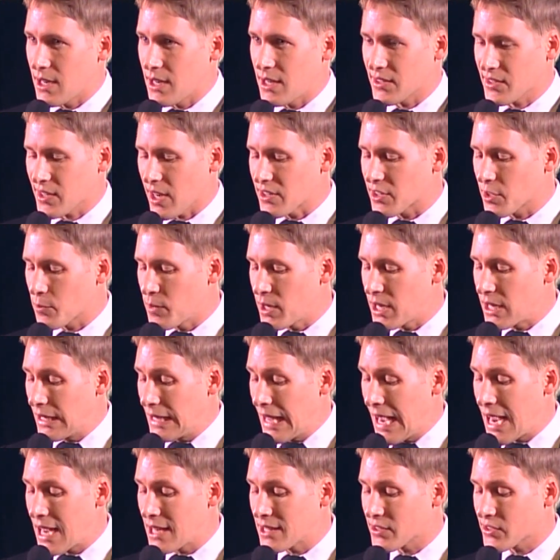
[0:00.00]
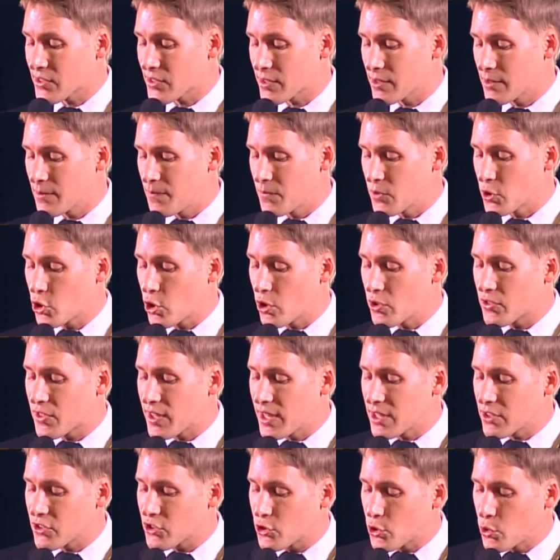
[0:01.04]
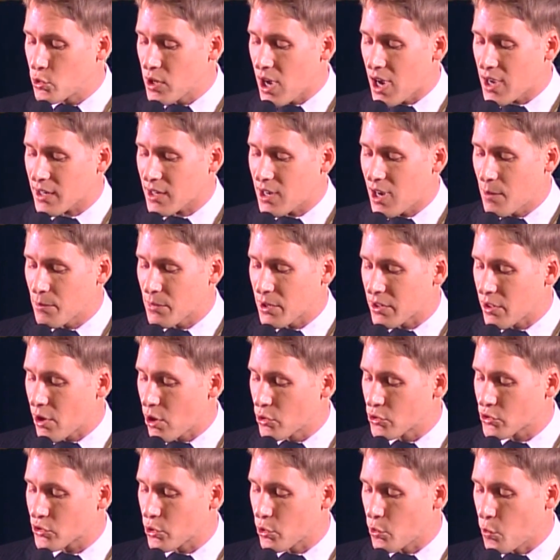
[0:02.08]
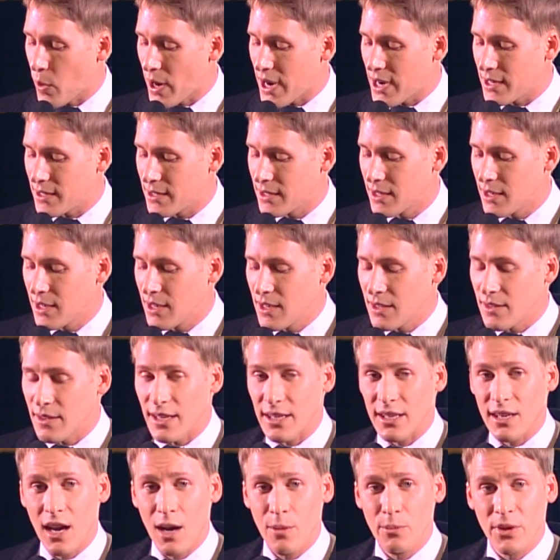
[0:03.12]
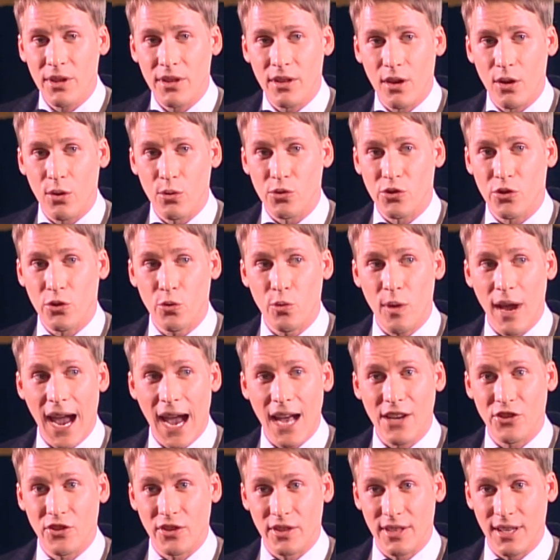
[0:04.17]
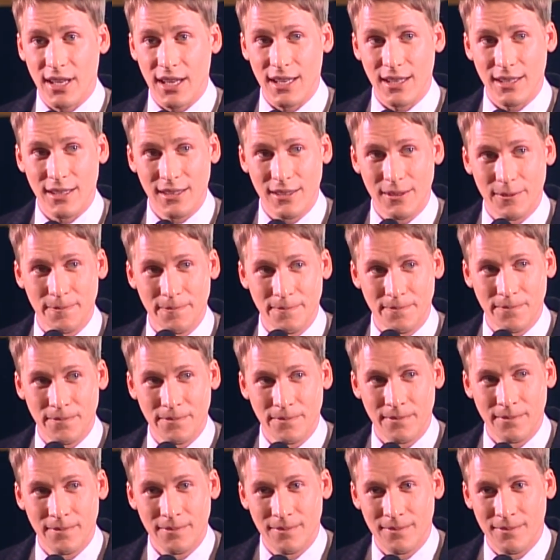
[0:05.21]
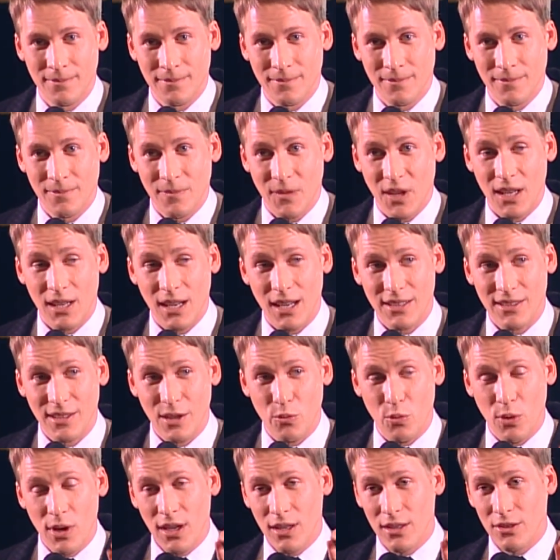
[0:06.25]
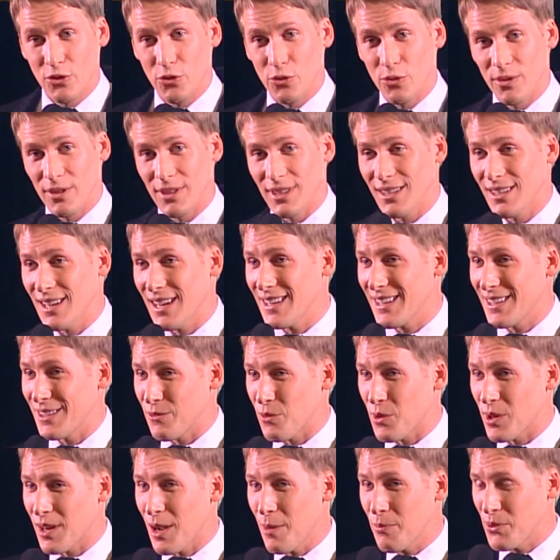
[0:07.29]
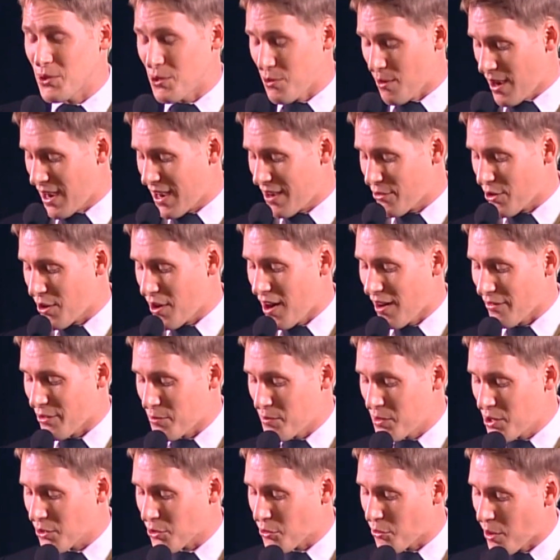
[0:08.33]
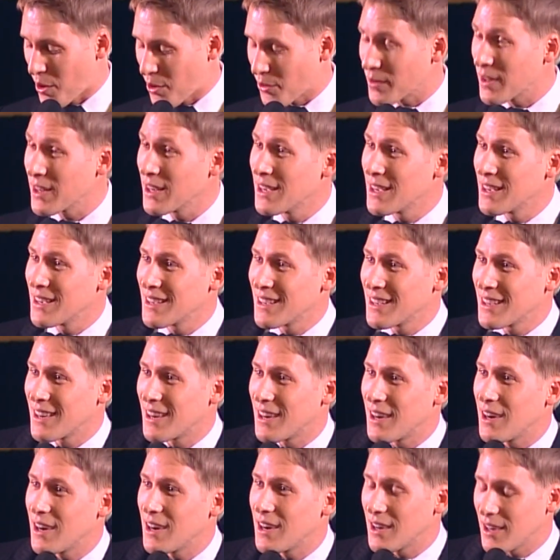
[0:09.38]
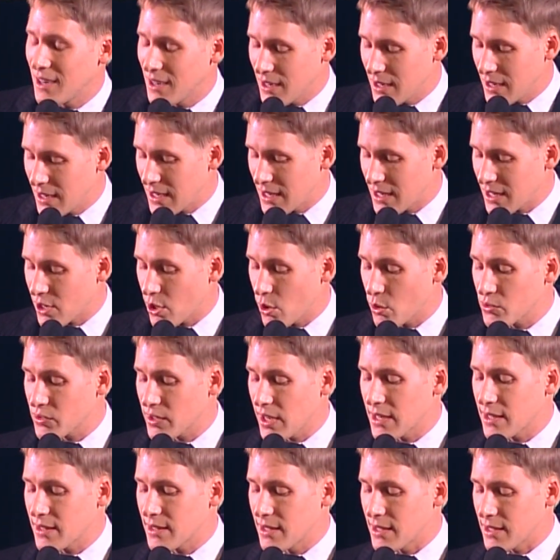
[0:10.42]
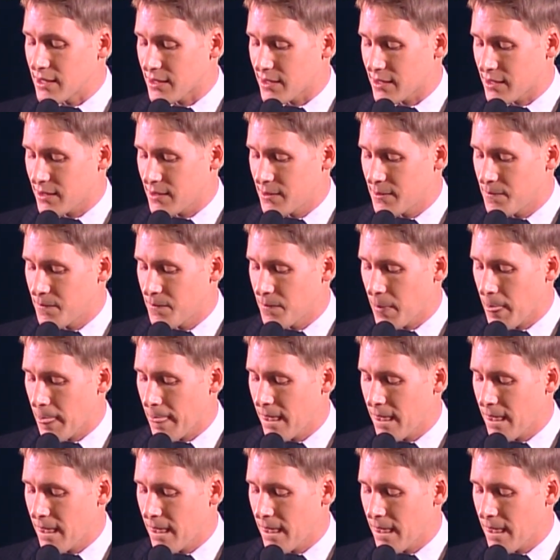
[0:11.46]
And he said to me, Lance, good things do not come to those who wait, they come to those who agitate. And I said, well, Julian, I can one-up you. I have a Harvey Milk quote, and it goes like this.